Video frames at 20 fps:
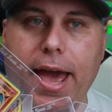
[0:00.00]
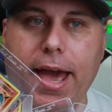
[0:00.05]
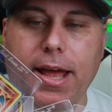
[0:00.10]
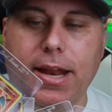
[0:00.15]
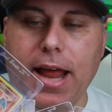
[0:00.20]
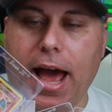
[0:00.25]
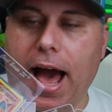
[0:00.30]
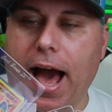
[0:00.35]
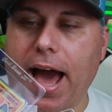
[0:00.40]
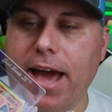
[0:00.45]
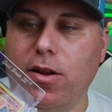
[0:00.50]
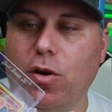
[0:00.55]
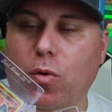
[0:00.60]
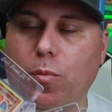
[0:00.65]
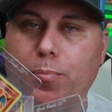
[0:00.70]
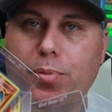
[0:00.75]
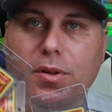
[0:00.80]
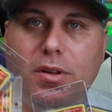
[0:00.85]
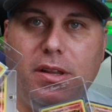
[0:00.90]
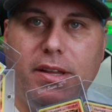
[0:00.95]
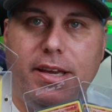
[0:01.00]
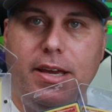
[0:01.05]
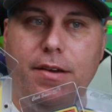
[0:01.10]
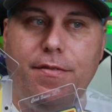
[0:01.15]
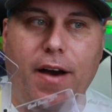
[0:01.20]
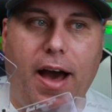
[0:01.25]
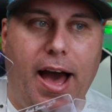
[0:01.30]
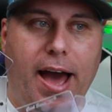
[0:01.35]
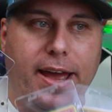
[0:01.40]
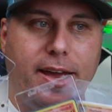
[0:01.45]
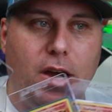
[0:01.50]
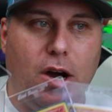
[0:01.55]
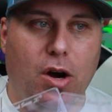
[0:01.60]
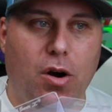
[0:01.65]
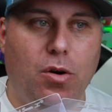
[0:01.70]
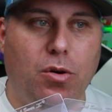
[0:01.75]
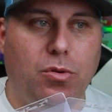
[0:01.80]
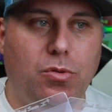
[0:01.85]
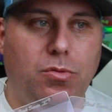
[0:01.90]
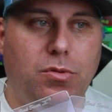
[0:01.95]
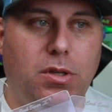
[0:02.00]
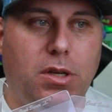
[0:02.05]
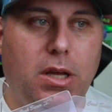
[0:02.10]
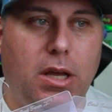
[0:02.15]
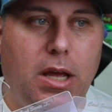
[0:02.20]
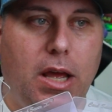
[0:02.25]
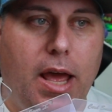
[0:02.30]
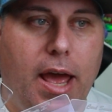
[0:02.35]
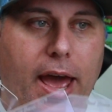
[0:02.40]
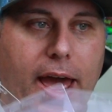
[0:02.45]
and I don't believe I own